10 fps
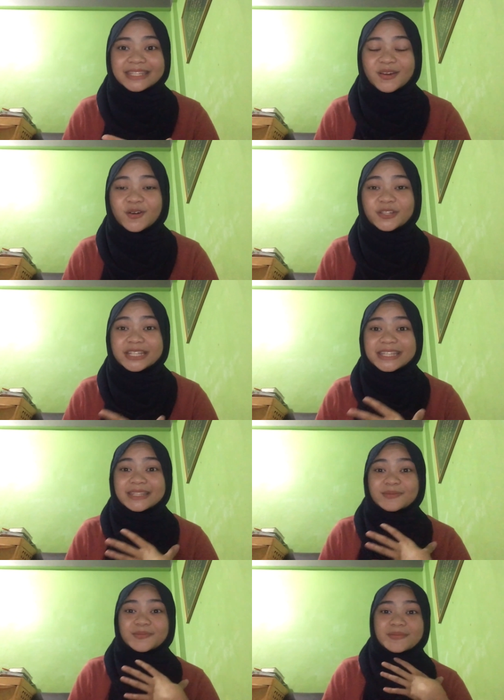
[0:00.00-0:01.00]
So this
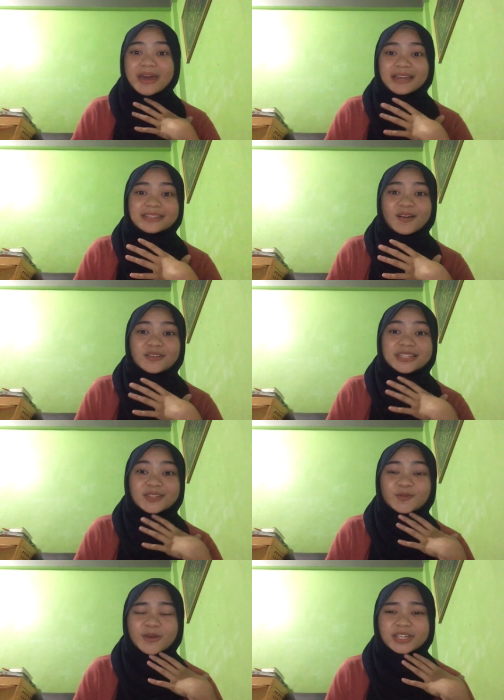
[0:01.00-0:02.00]
is based on
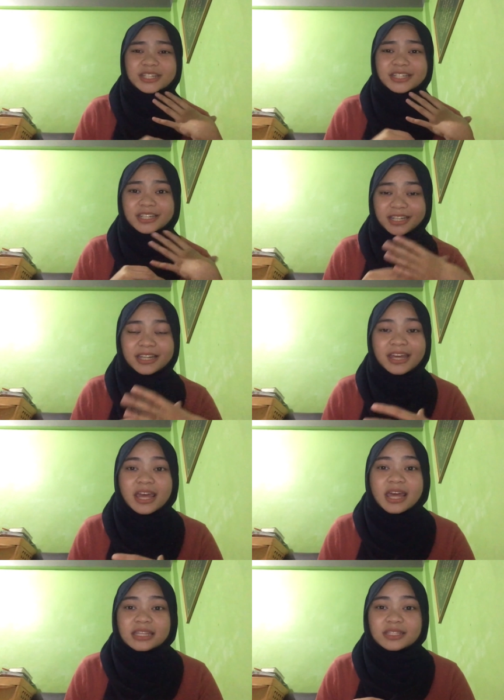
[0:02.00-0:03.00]
situation.
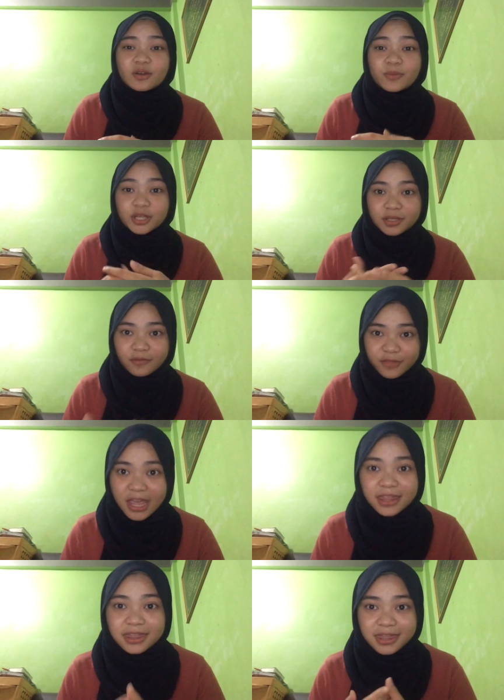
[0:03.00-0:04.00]
So because of
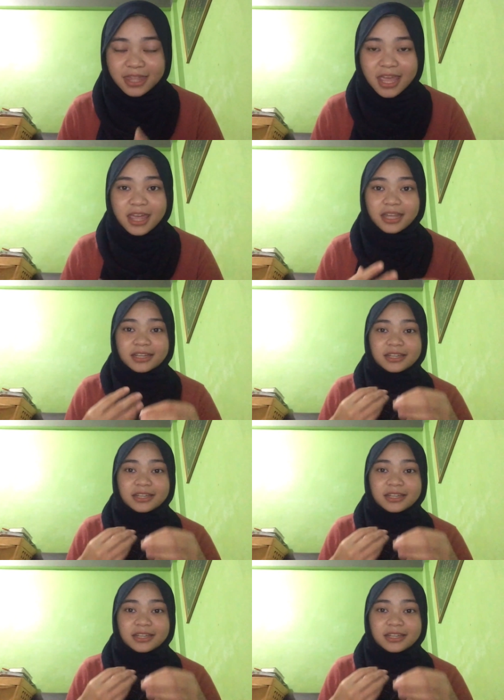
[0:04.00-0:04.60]
that, they